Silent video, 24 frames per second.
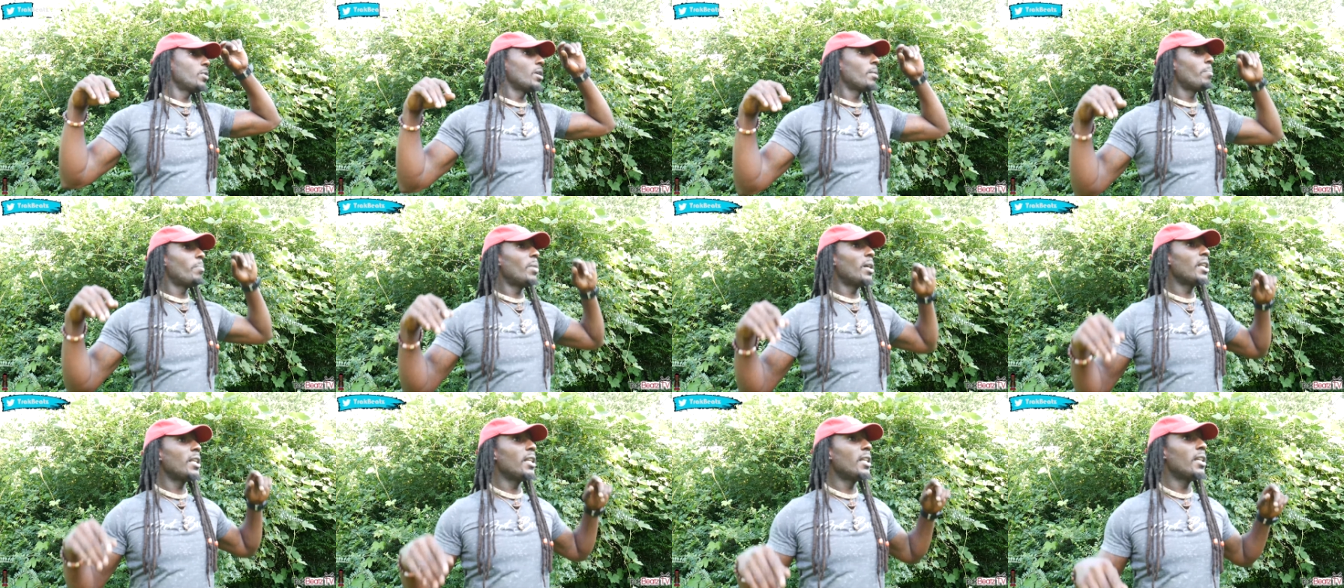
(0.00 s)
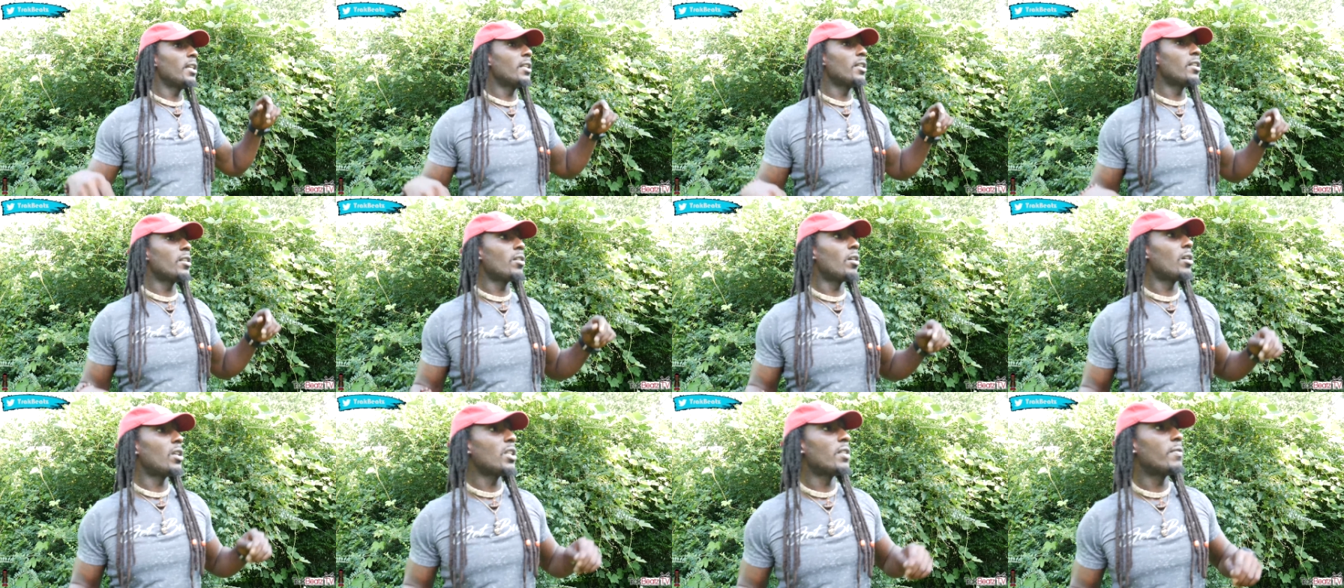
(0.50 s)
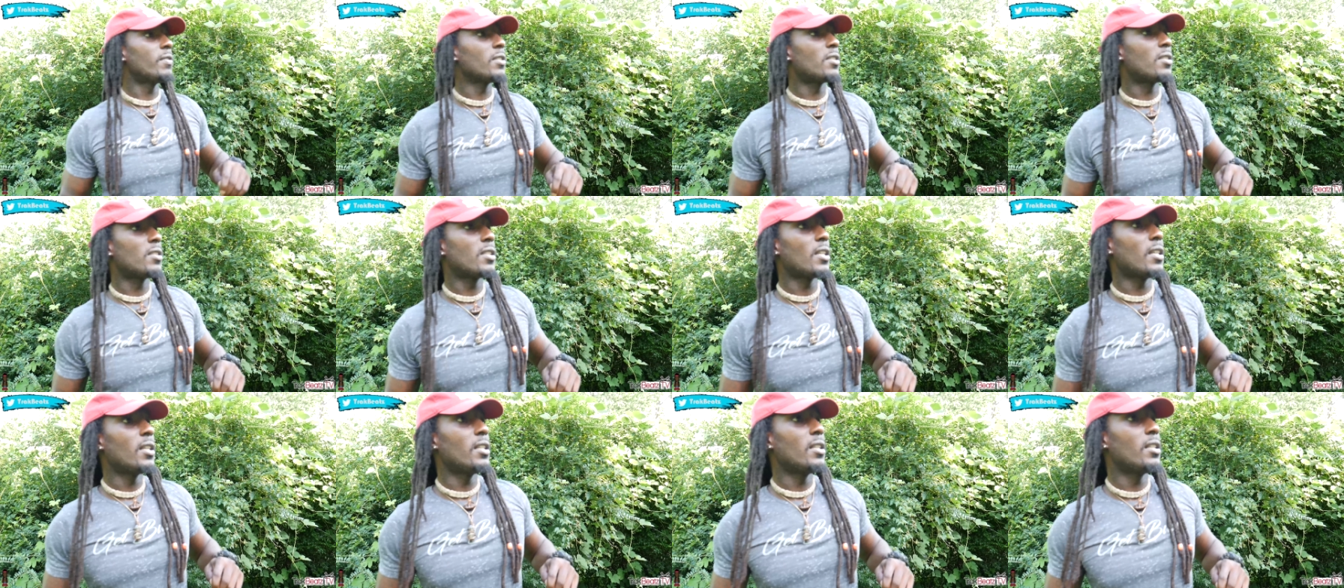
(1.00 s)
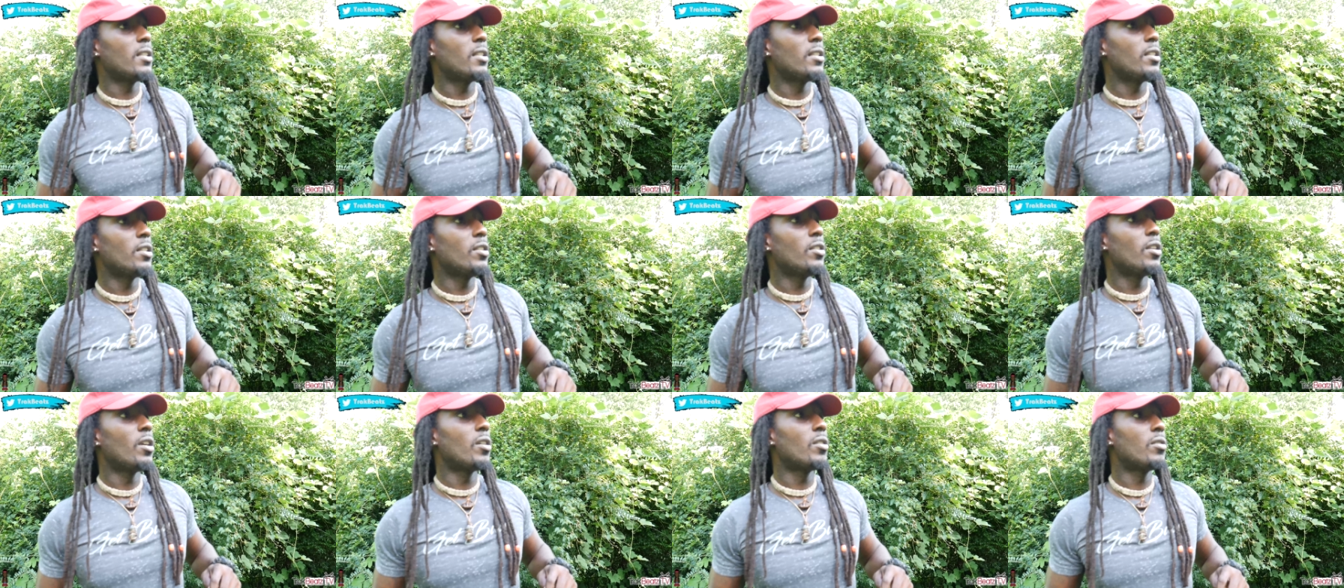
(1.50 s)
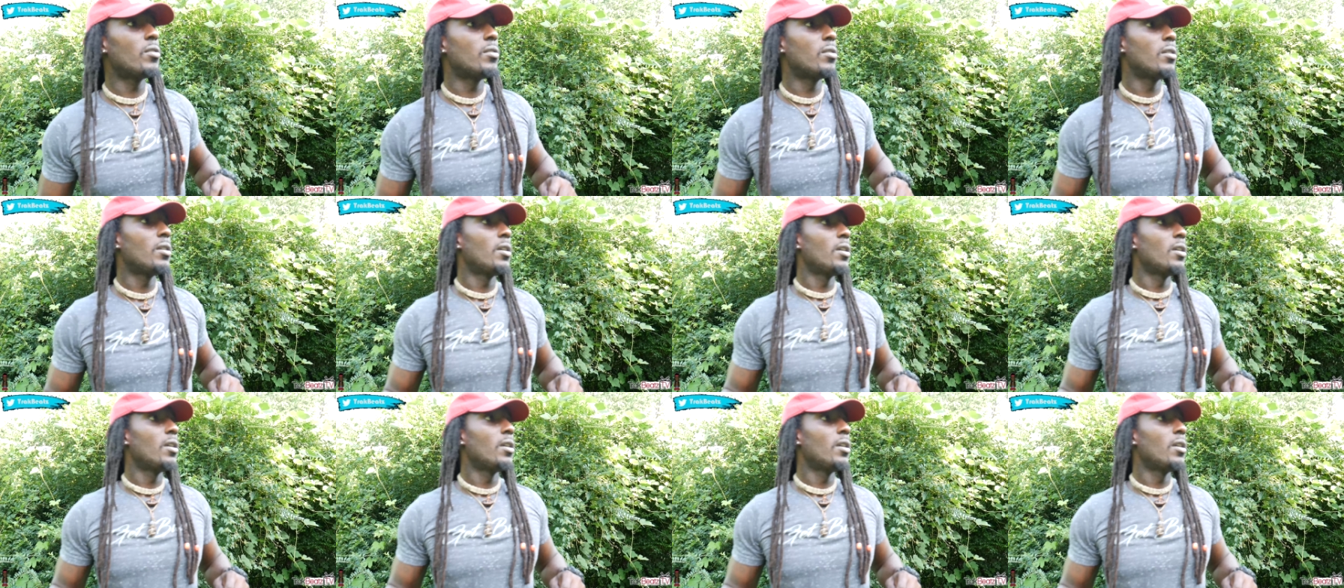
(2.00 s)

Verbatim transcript: with a buddy, and then all of a sudden, you know,